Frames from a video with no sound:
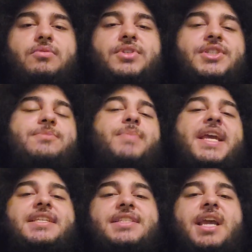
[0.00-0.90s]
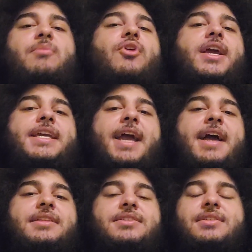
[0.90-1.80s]
space samurai
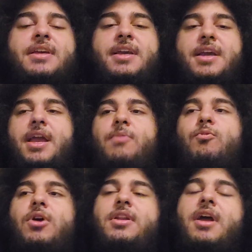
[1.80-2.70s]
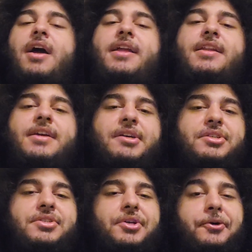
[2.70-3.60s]
cats and whatnot.
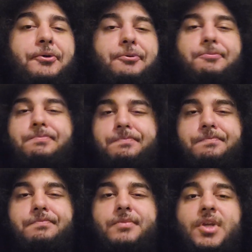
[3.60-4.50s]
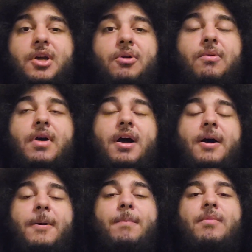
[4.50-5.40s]
So,
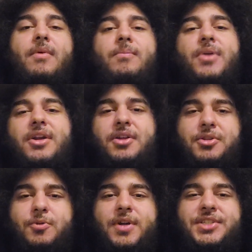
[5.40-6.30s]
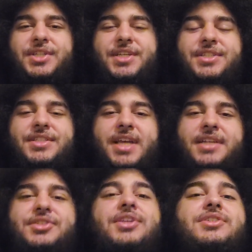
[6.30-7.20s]
but another question is
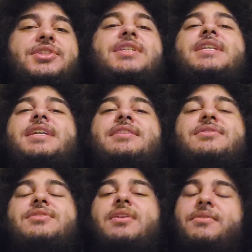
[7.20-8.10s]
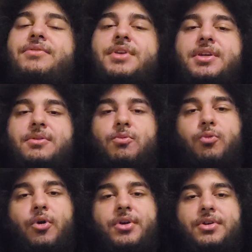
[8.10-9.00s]
that since she is of the
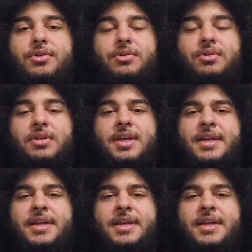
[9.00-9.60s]
royal,